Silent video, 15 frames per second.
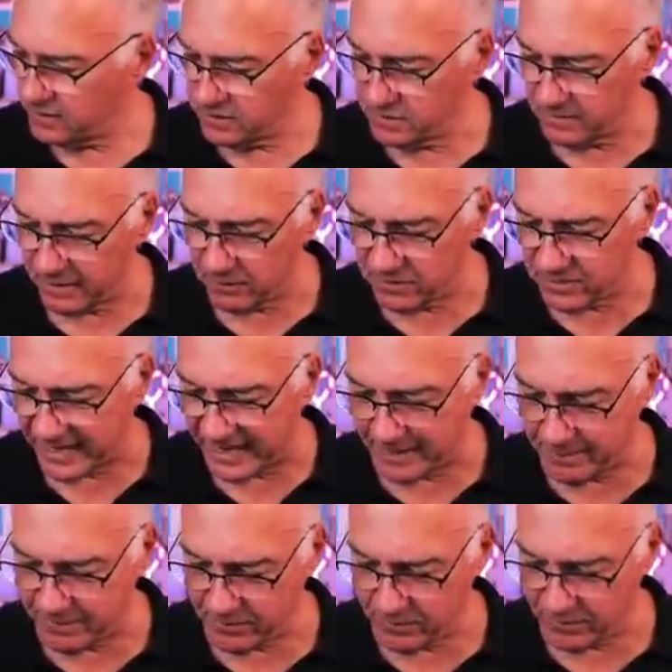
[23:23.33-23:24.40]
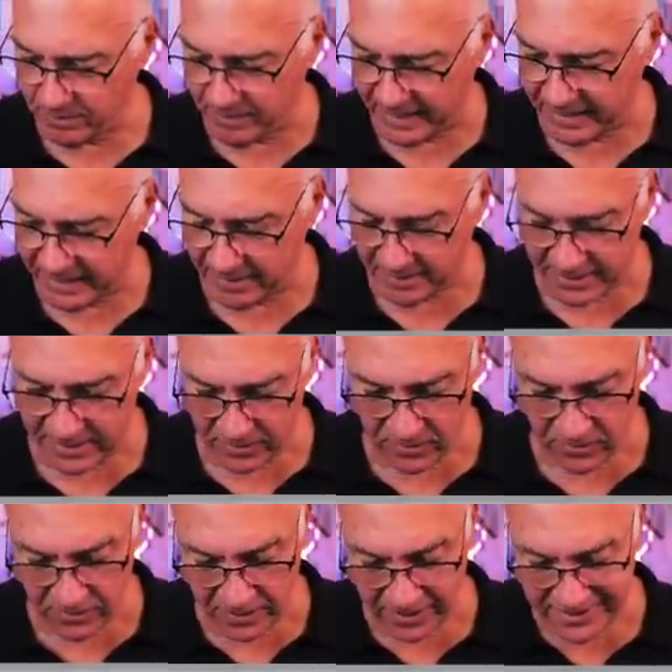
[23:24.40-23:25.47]
Despite what's happened with the pandemic and all,
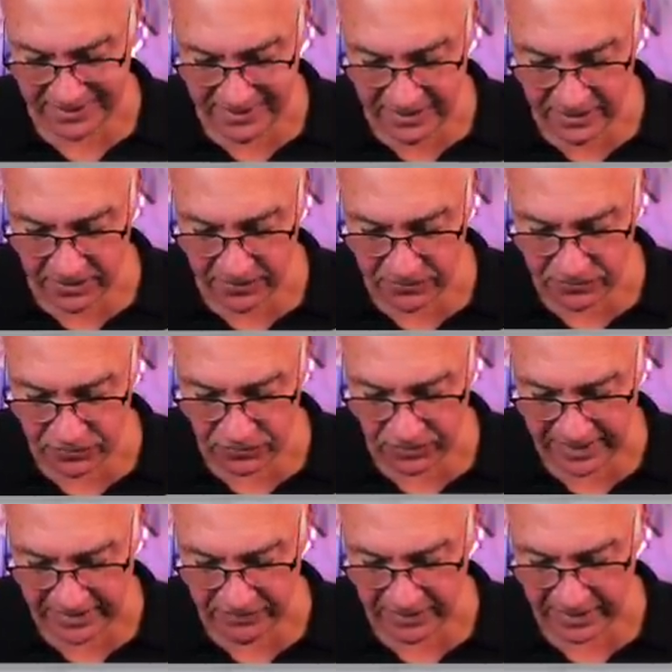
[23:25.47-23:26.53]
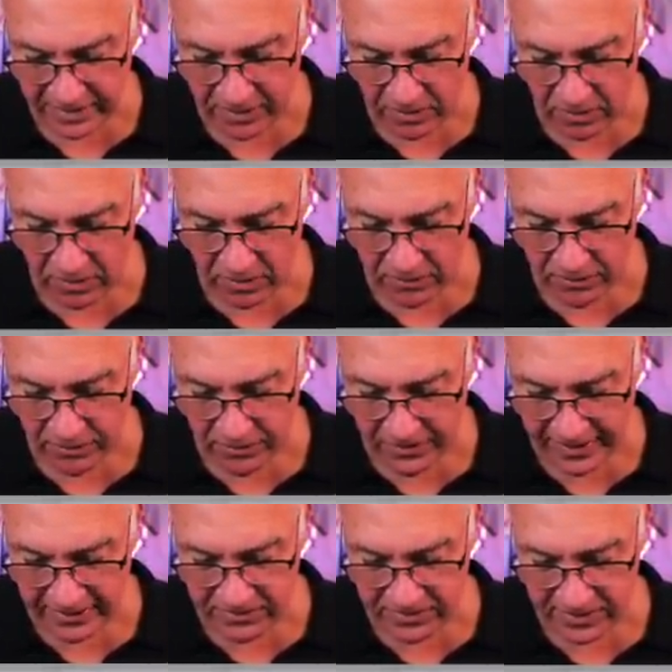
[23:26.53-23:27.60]
the idea of traveling on
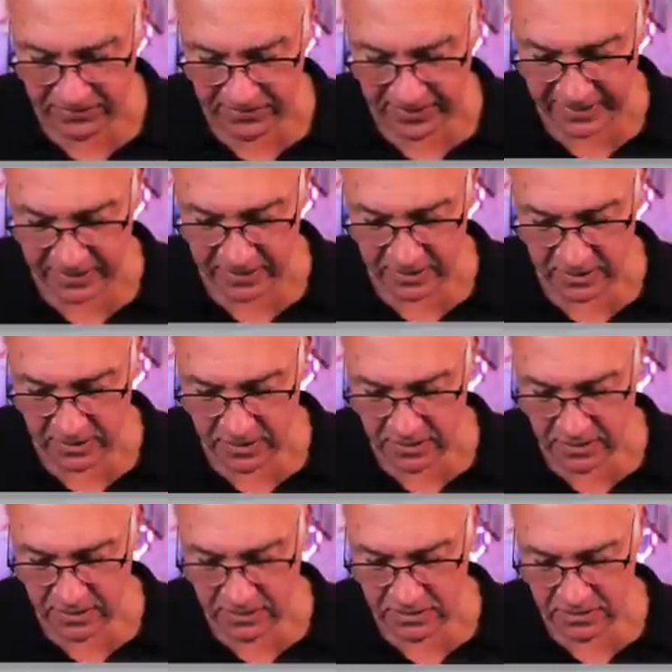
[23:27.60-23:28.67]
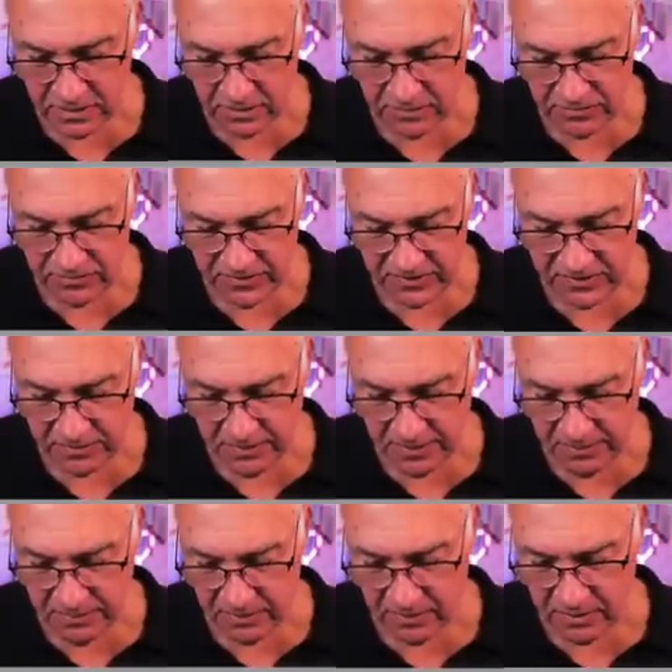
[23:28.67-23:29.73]
Thanksgiving to go and visit
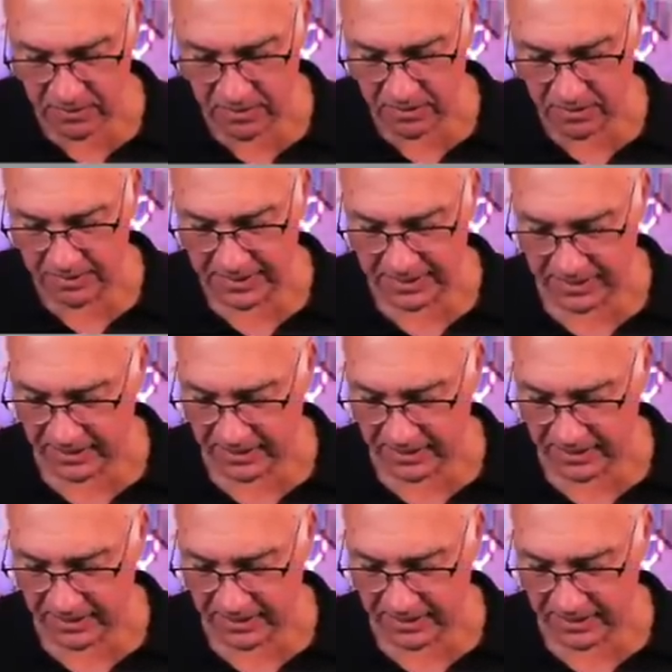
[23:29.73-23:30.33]
people, oh my